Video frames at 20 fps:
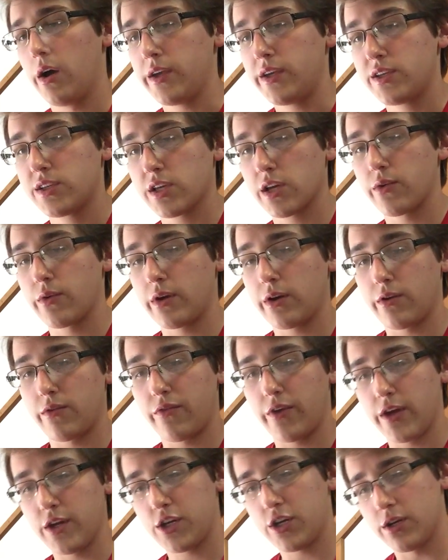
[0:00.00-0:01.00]
E-cigarette
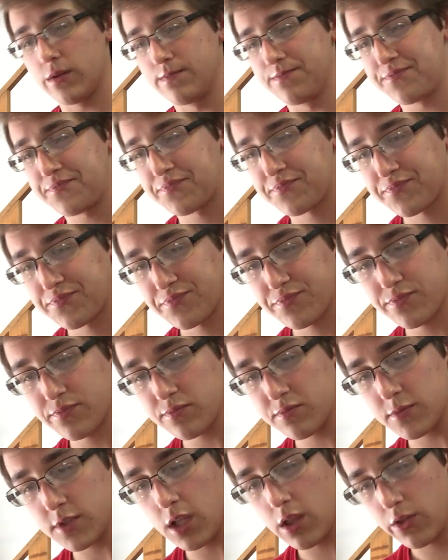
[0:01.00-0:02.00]
innovation.
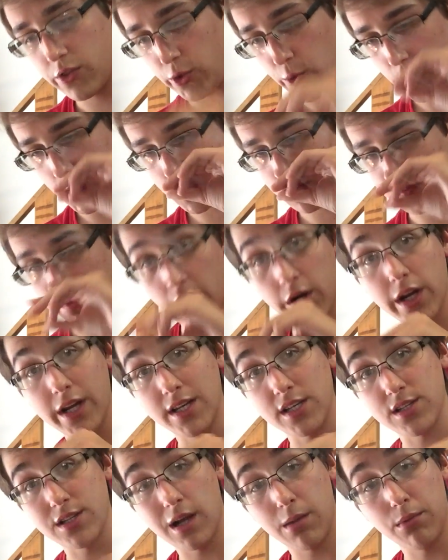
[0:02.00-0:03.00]
The U.S. market
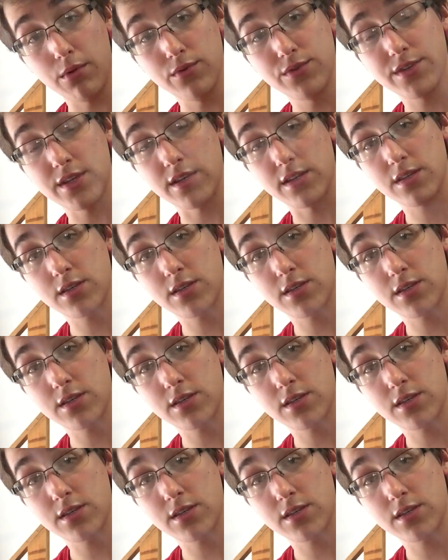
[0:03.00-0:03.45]
has doubled